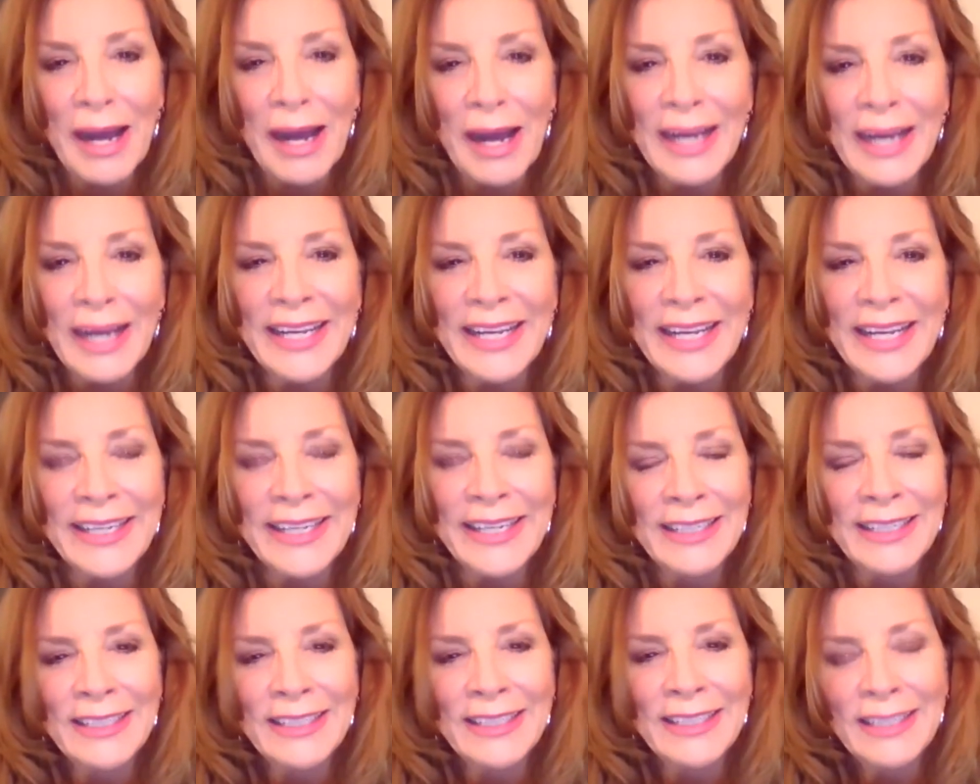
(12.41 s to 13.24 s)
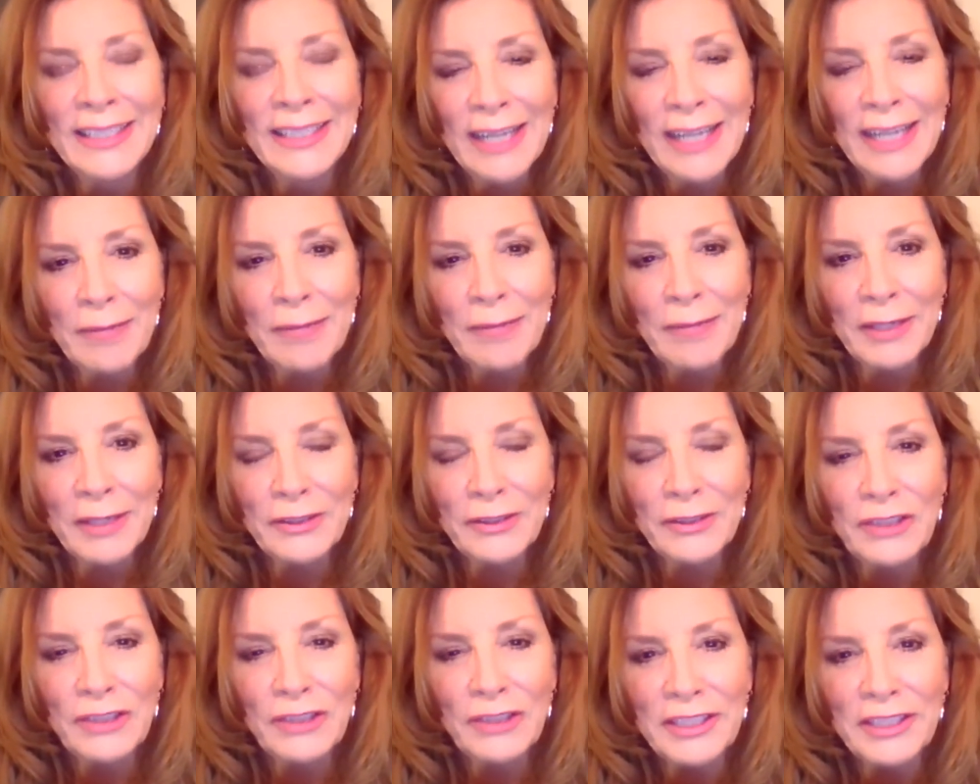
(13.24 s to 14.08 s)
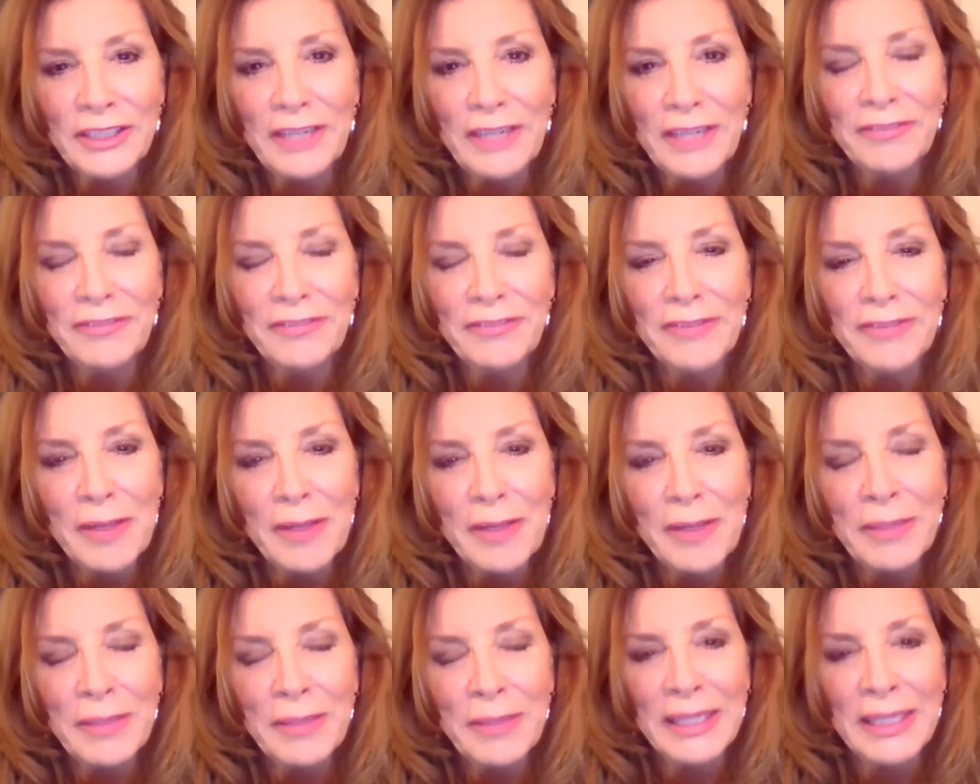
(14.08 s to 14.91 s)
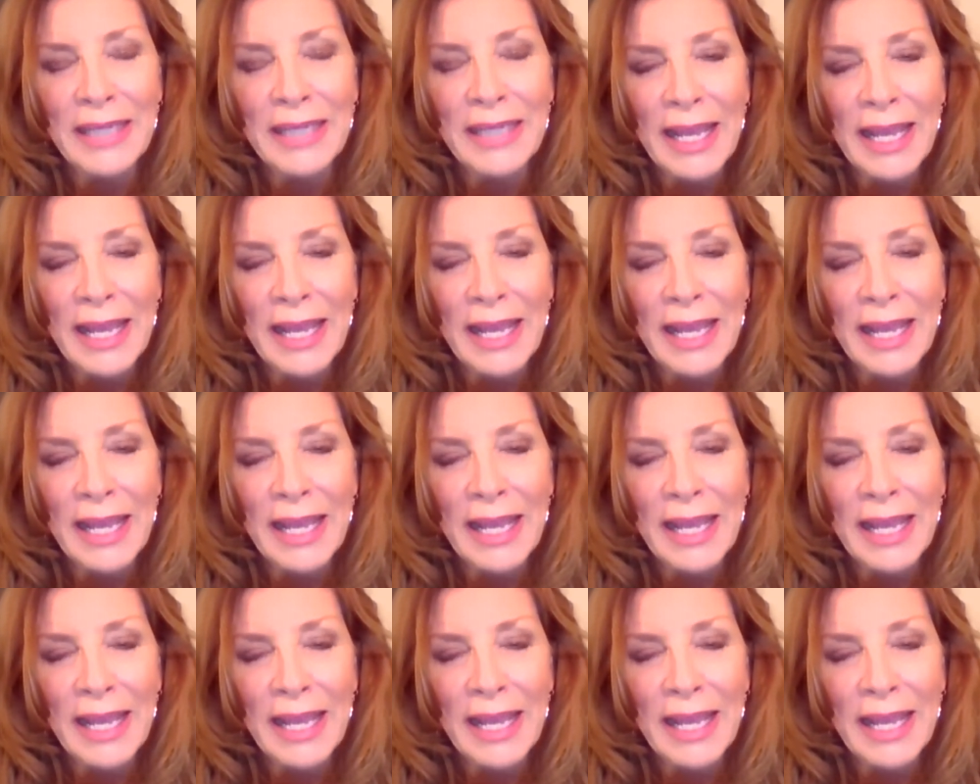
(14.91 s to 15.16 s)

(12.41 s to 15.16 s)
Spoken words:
Hi, I'm Dr. Janette Freeman,